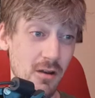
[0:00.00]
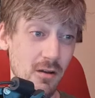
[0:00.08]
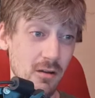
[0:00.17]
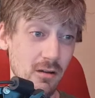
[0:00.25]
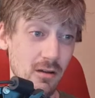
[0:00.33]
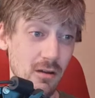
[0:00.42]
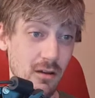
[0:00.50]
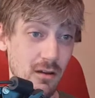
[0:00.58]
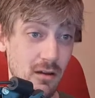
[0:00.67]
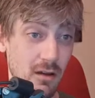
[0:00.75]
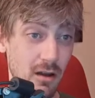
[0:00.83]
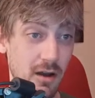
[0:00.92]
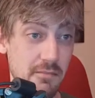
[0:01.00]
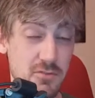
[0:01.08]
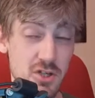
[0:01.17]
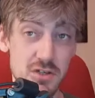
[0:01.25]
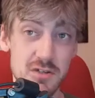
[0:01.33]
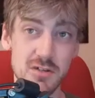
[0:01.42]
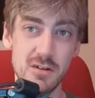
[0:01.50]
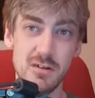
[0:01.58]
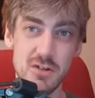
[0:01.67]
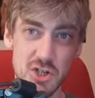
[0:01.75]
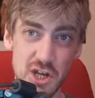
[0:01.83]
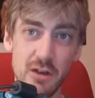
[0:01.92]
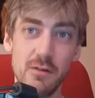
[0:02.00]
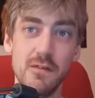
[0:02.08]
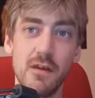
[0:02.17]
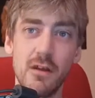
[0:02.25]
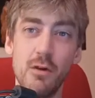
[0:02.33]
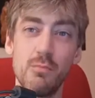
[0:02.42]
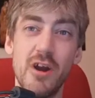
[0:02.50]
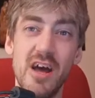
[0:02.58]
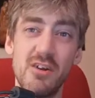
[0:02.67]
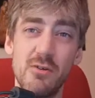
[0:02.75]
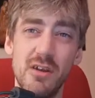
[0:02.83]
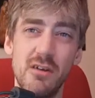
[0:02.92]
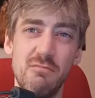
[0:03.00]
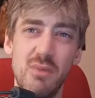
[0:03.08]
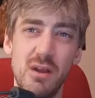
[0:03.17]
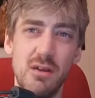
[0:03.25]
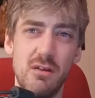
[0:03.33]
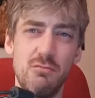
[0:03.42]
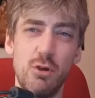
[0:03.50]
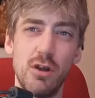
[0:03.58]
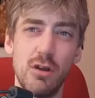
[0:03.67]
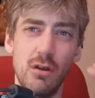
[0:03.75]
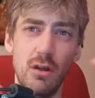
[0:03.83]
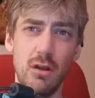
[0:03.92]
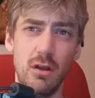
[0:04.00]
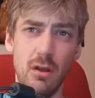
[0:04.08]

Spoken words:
not. I'm just sharing the camaraderie of being a freaking